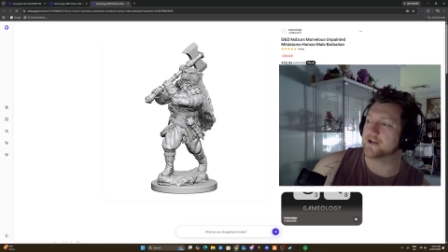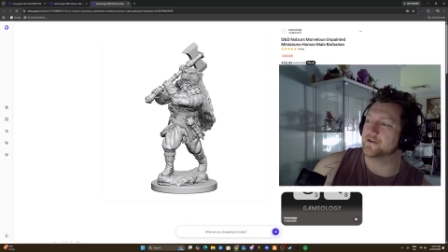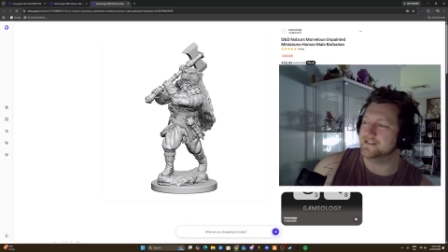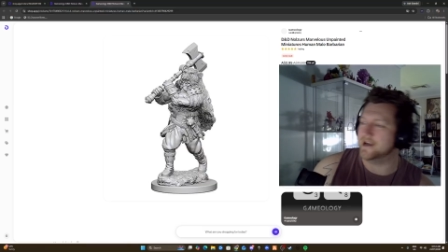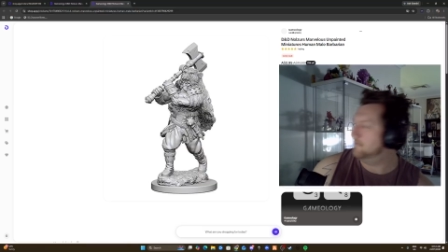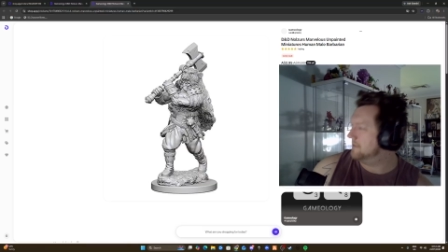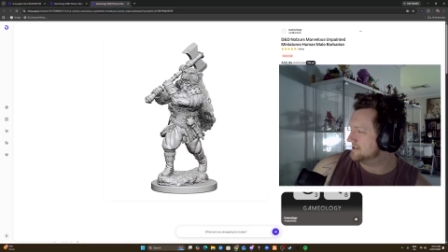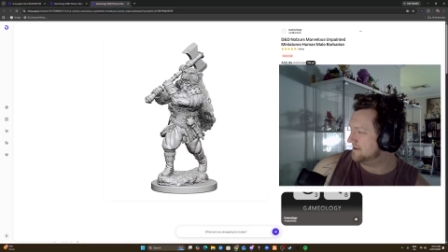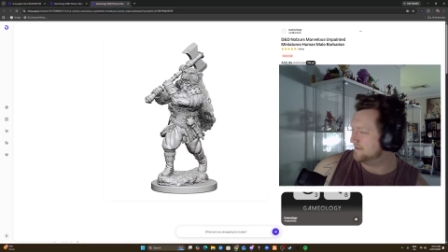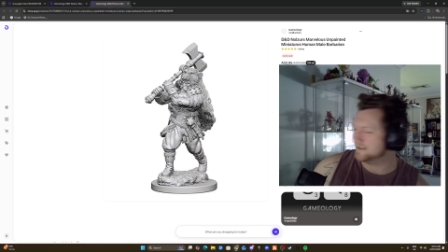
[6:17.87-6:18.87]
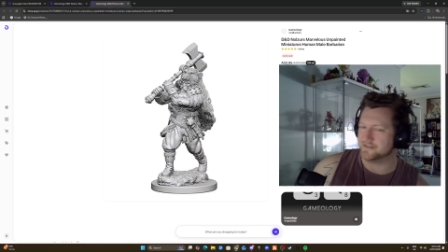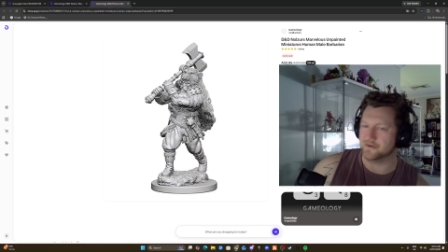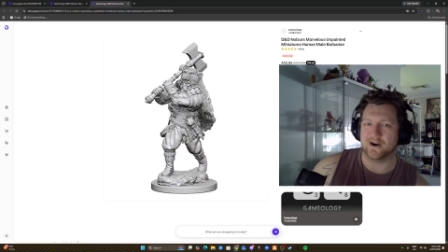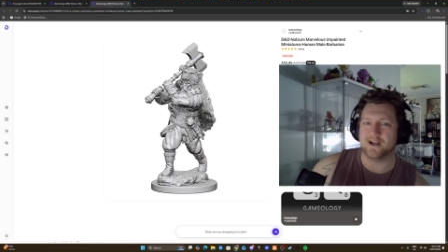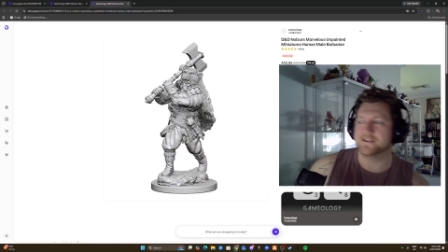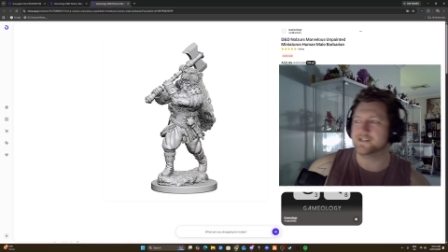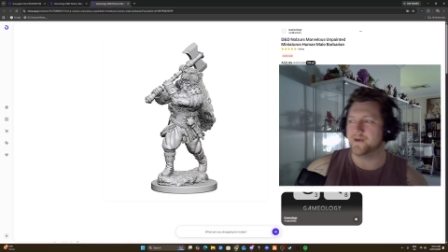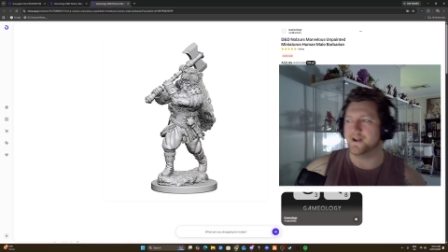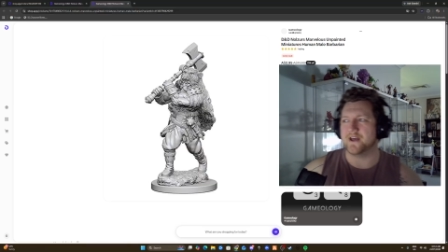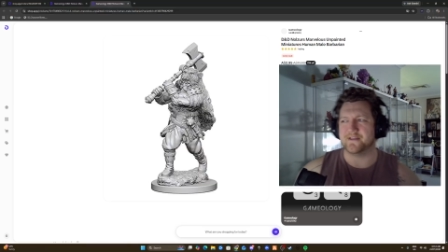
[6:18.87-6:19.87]
I couldn't help myself. I
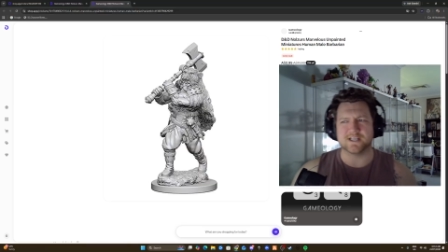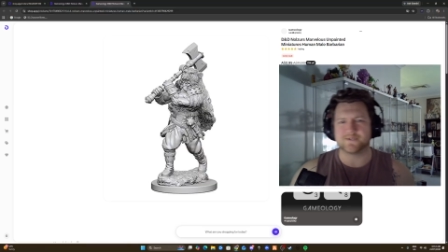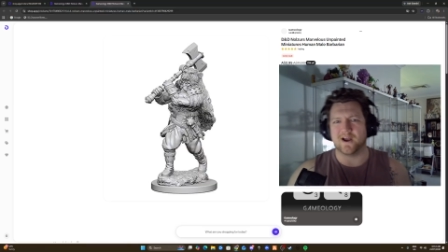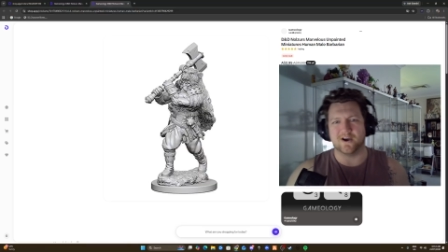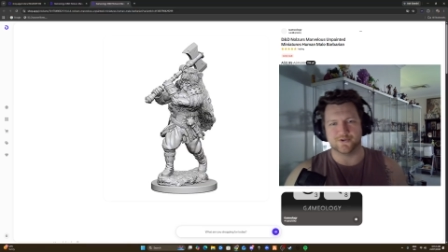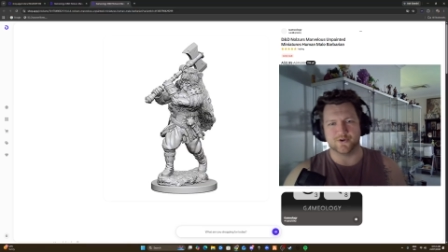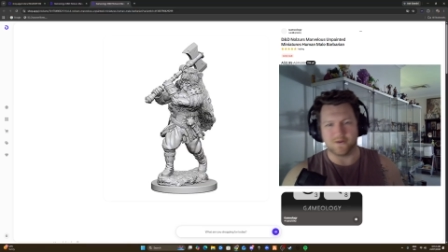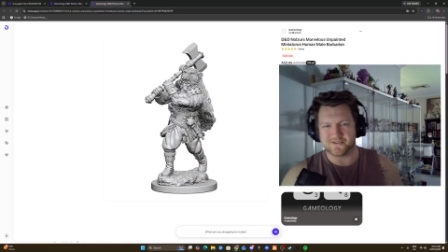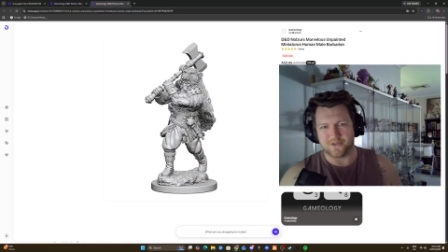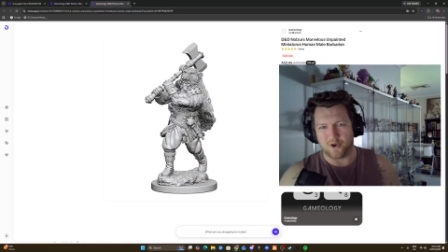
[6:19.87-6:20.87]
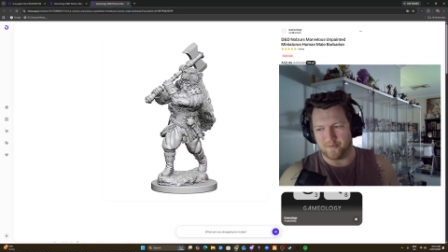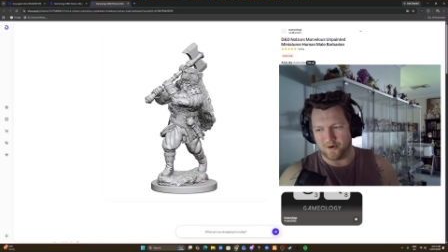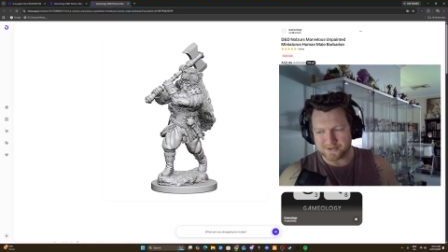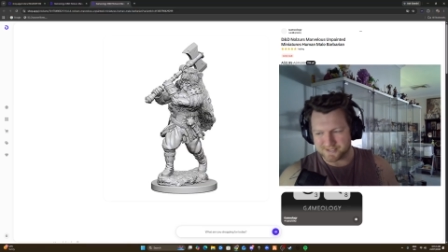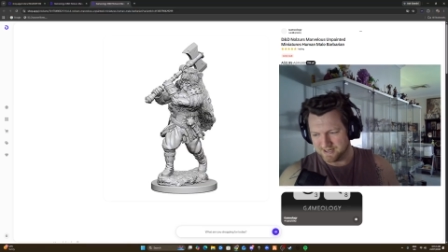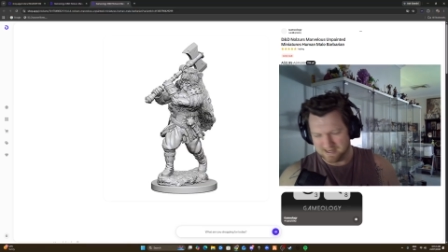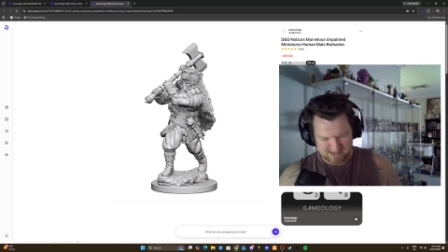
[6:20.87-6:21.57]
think I spent $100 on the whole box,